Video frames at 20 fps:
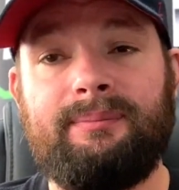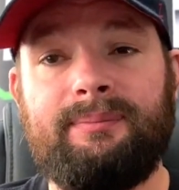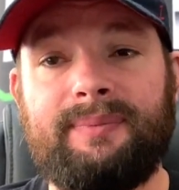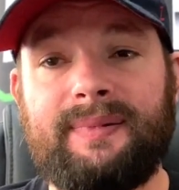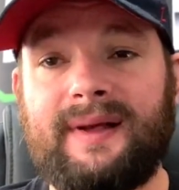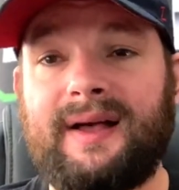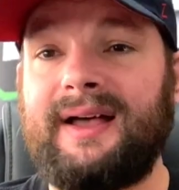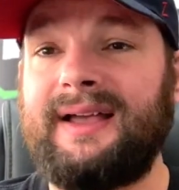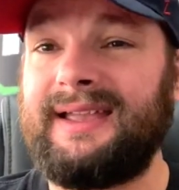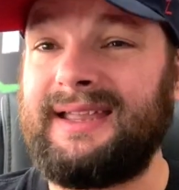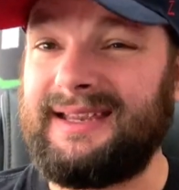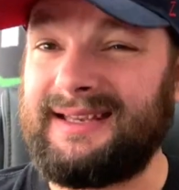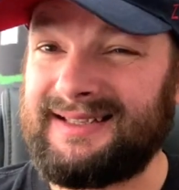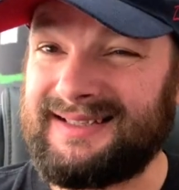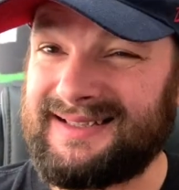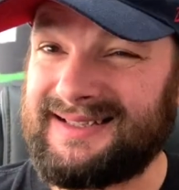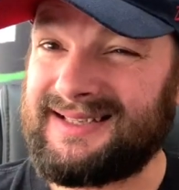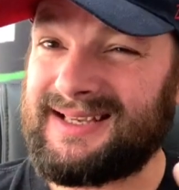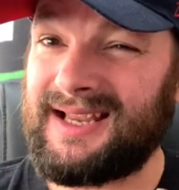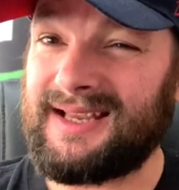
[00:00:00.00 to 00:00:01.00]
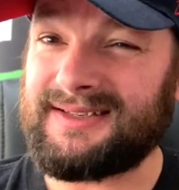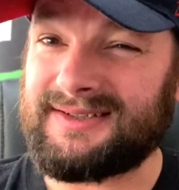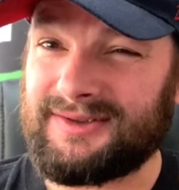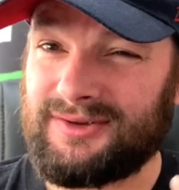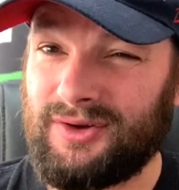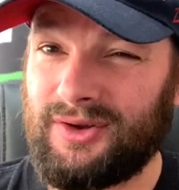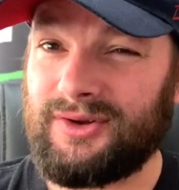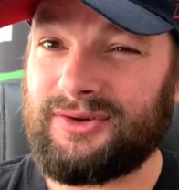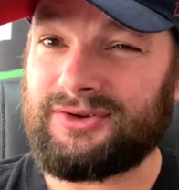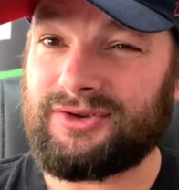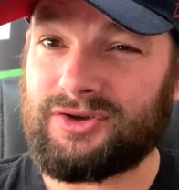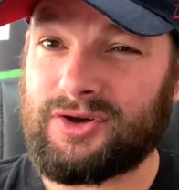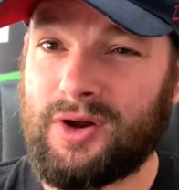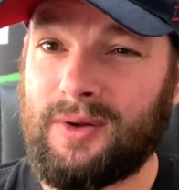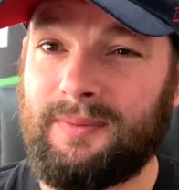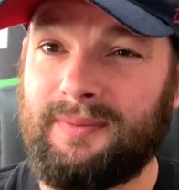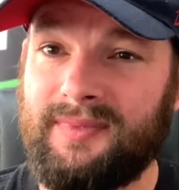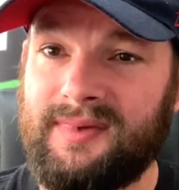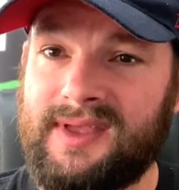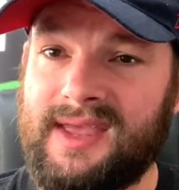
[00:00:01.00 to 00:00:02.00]
But it does not
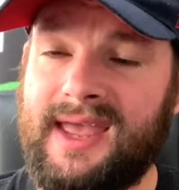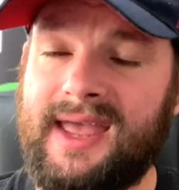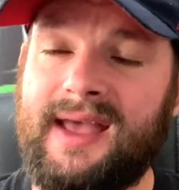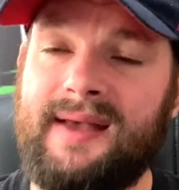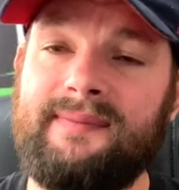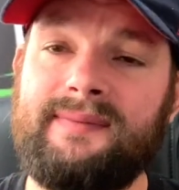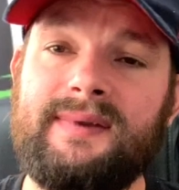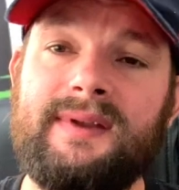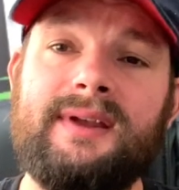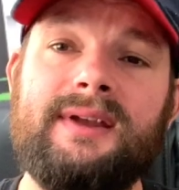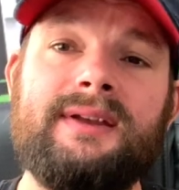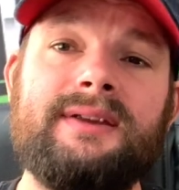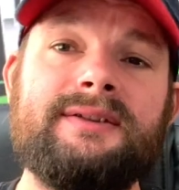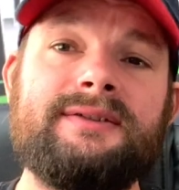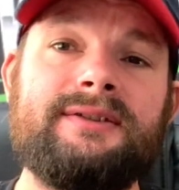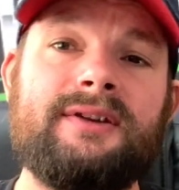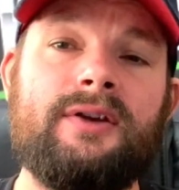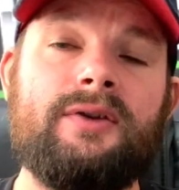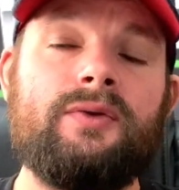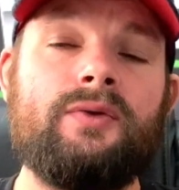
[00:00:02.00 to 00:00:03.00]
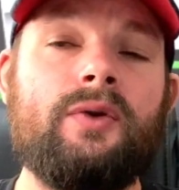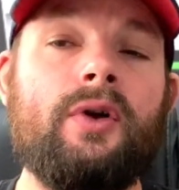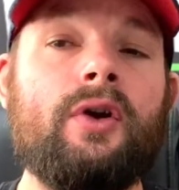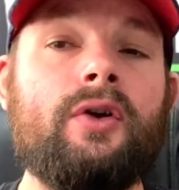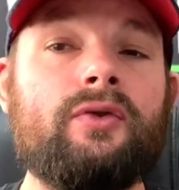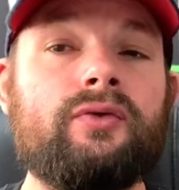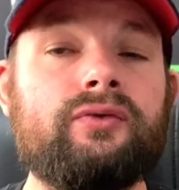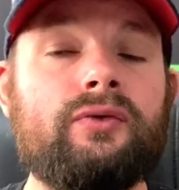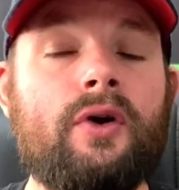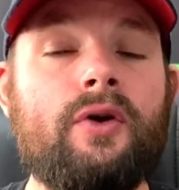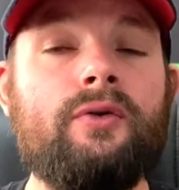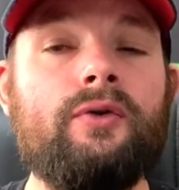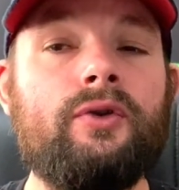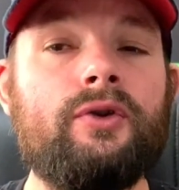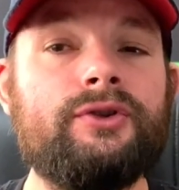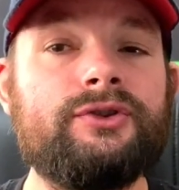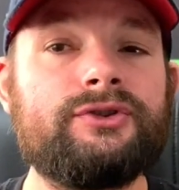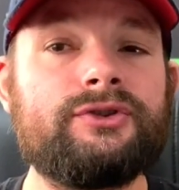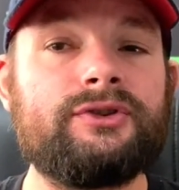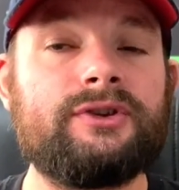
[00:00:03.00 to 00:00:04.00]
stop there. So
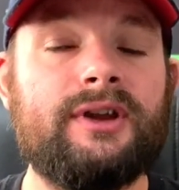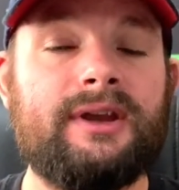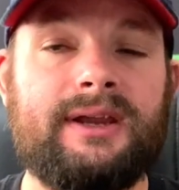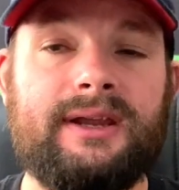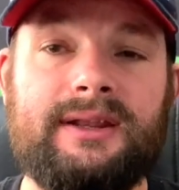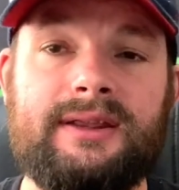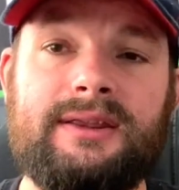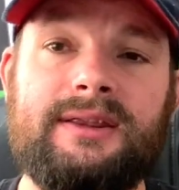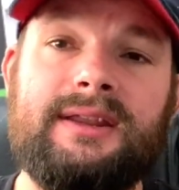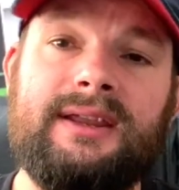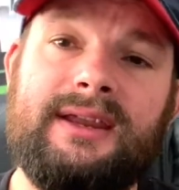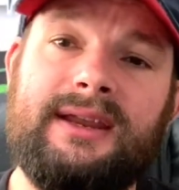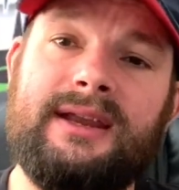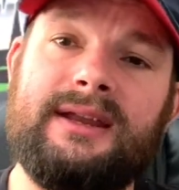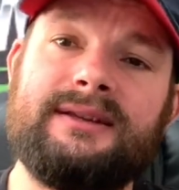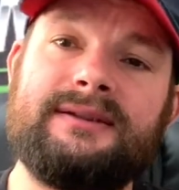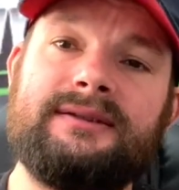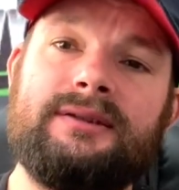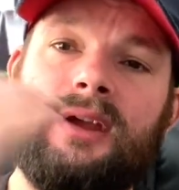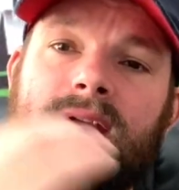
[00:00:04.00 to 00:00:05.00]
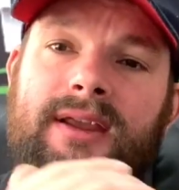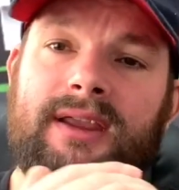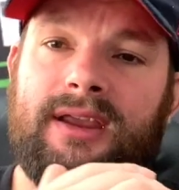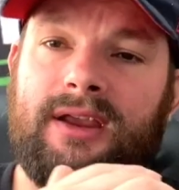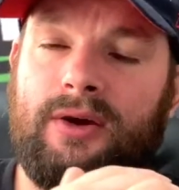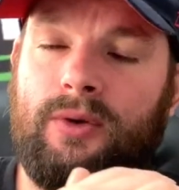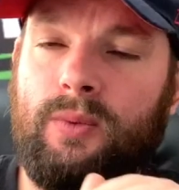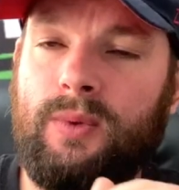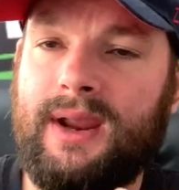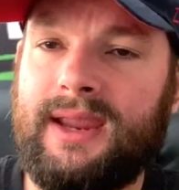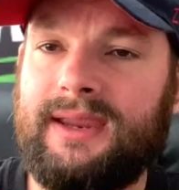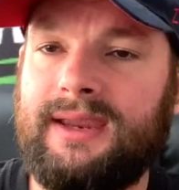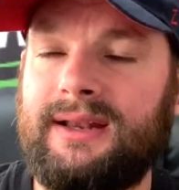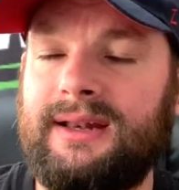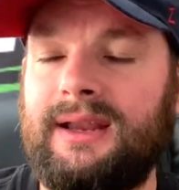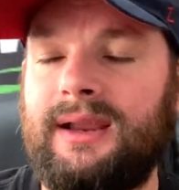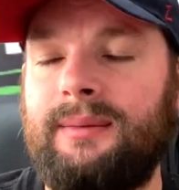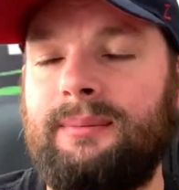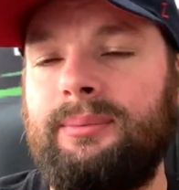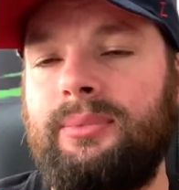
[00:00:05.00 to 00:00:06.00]
Kronos in the Psychic
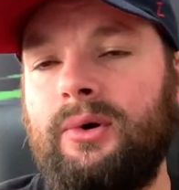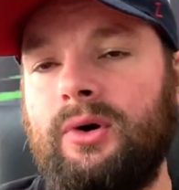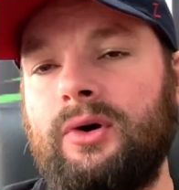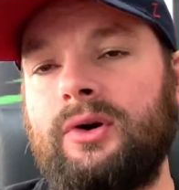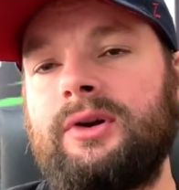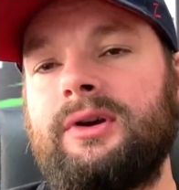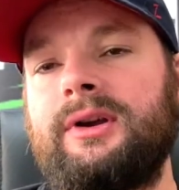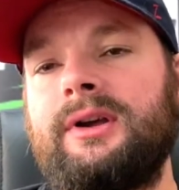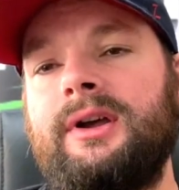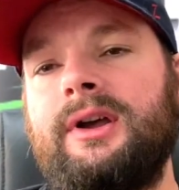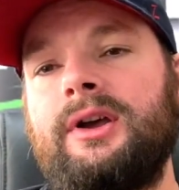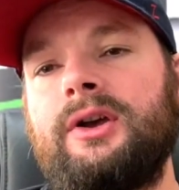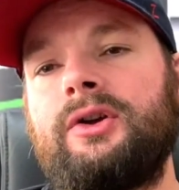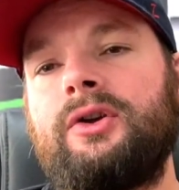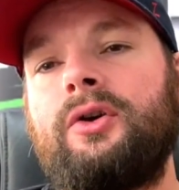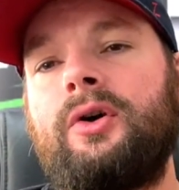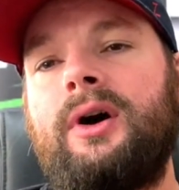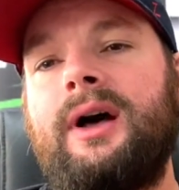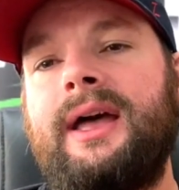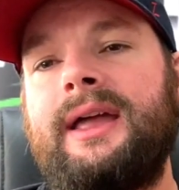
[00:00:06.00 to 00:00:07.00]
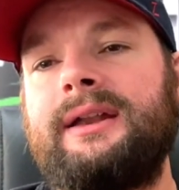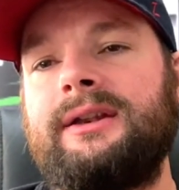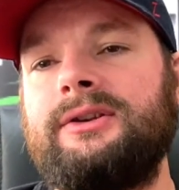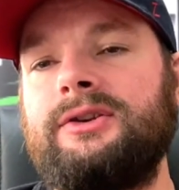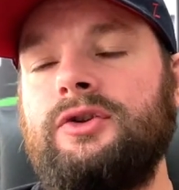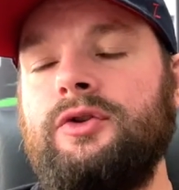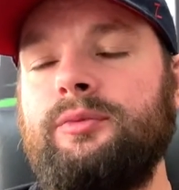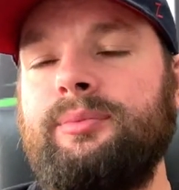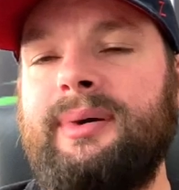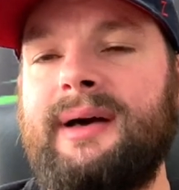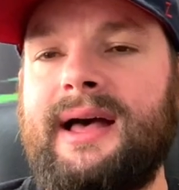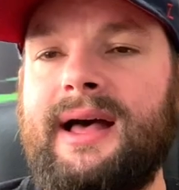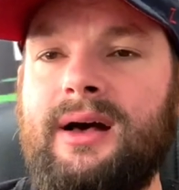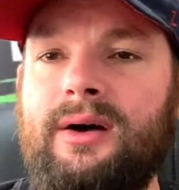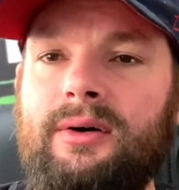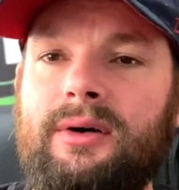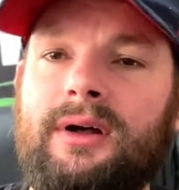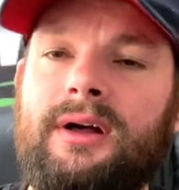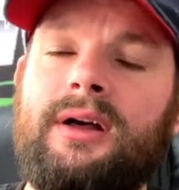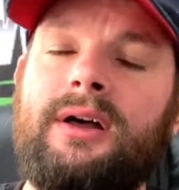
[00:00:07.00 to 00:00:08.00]
Awakening book got a new
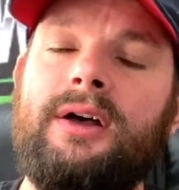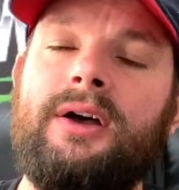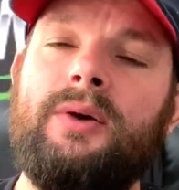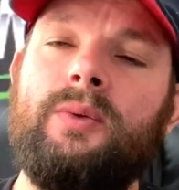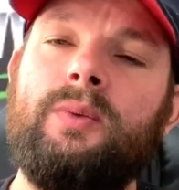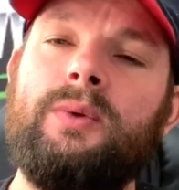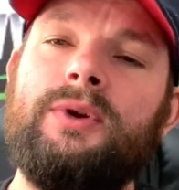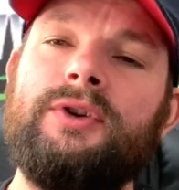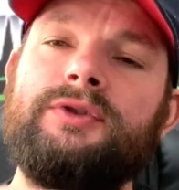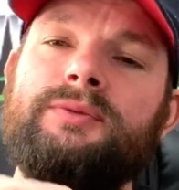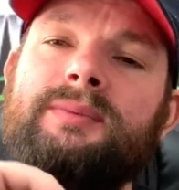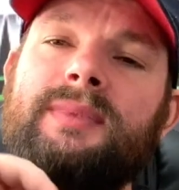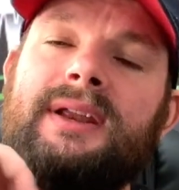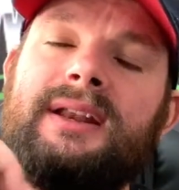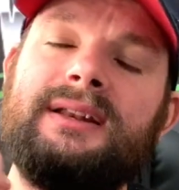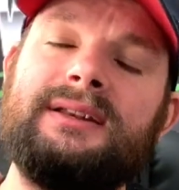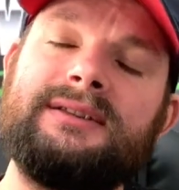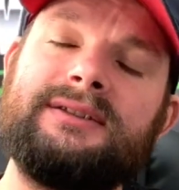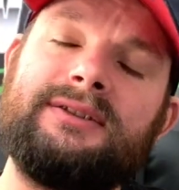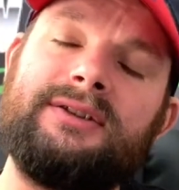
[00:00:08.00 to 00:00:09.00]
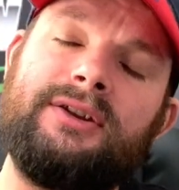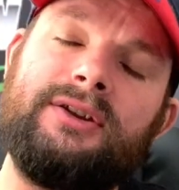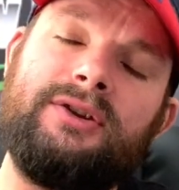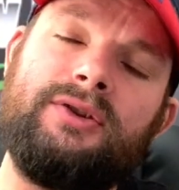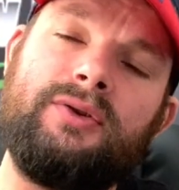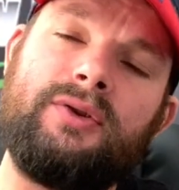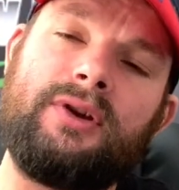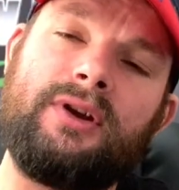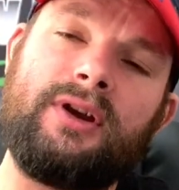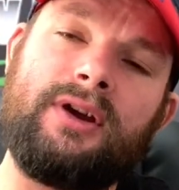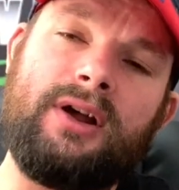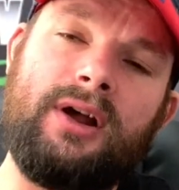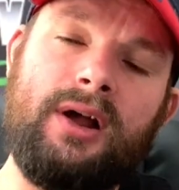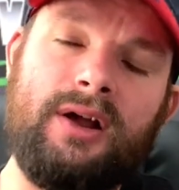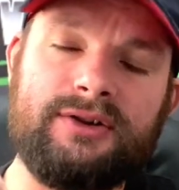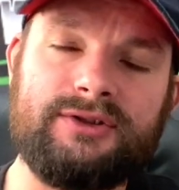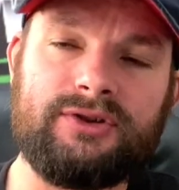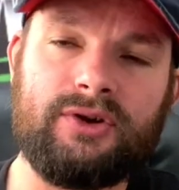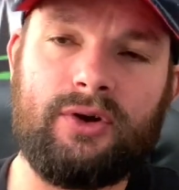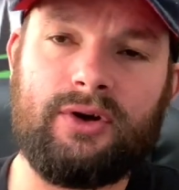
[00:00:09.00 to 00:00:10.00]
power, which means that you can
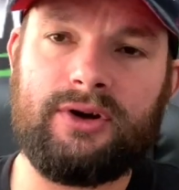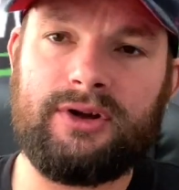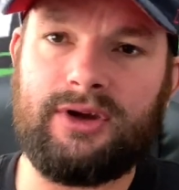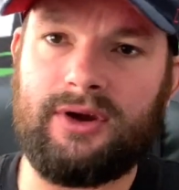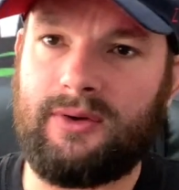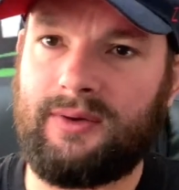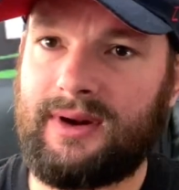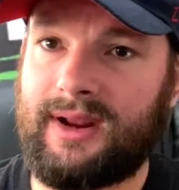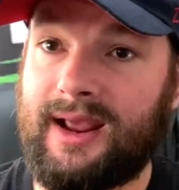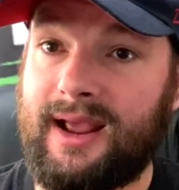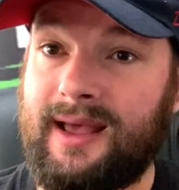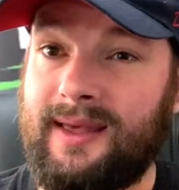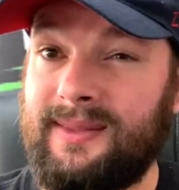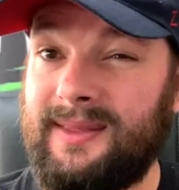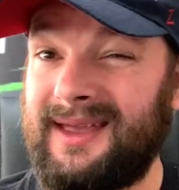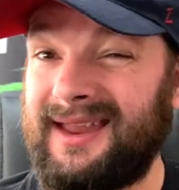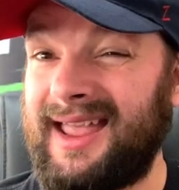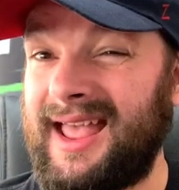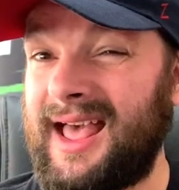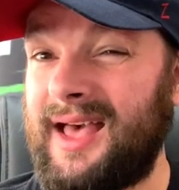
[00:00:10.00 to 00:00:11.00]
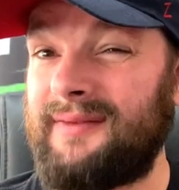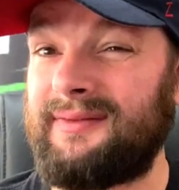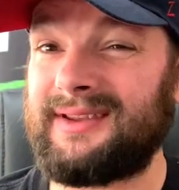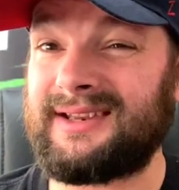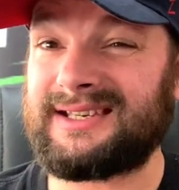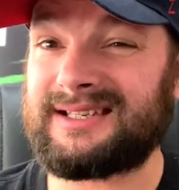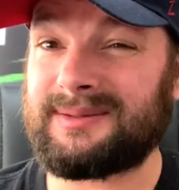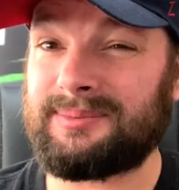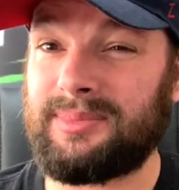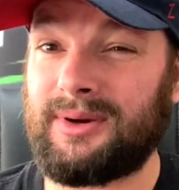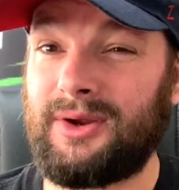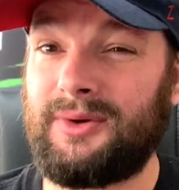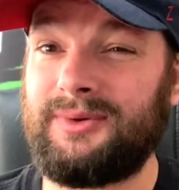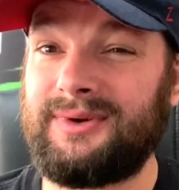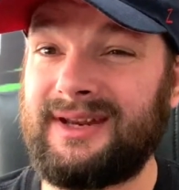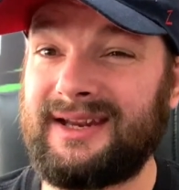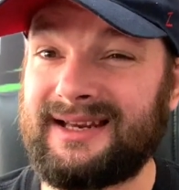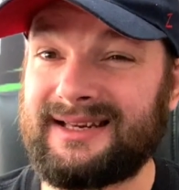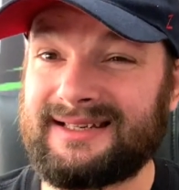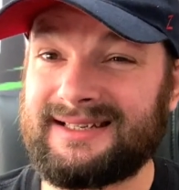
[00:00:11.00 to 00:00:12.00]
cast it on a unit and they have
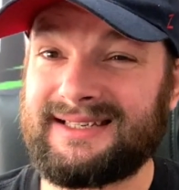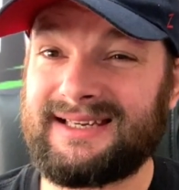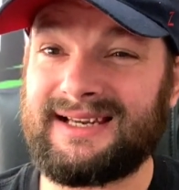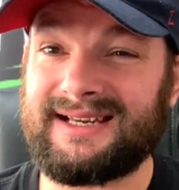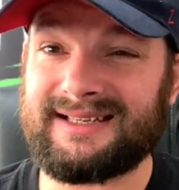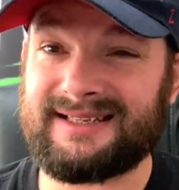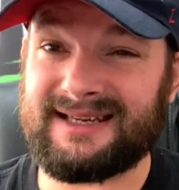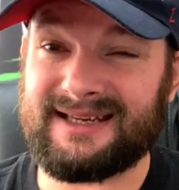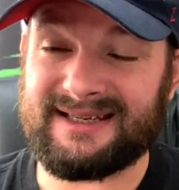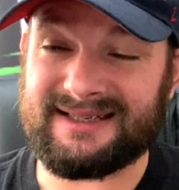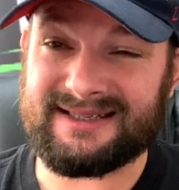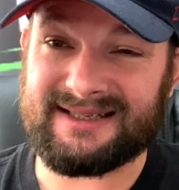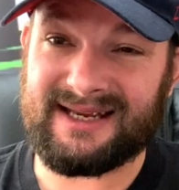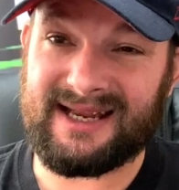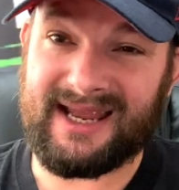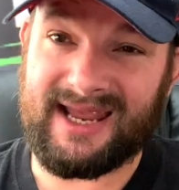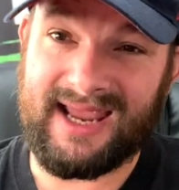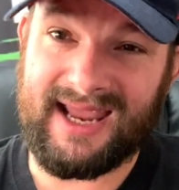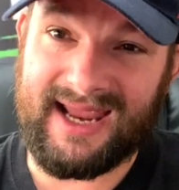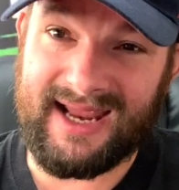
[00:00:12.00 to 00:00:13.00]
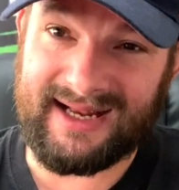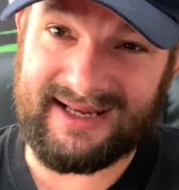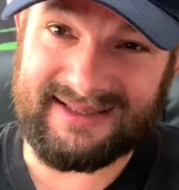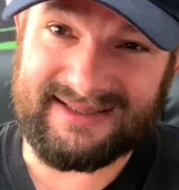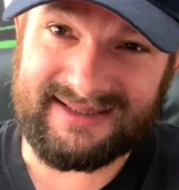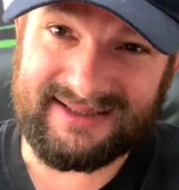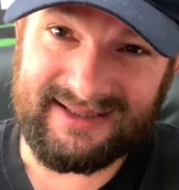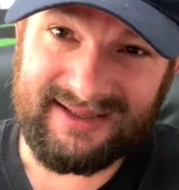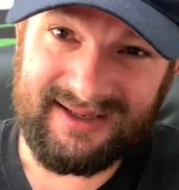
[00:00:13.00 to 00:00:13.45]
exploding 6s to hit.